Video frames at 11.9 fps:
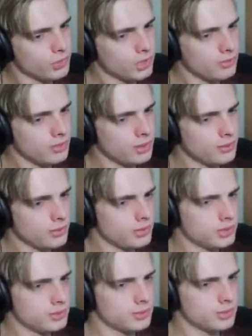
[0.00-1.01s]
Yeah, maybe it
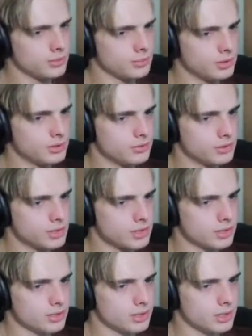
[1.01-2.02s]
will end up killing me in the future.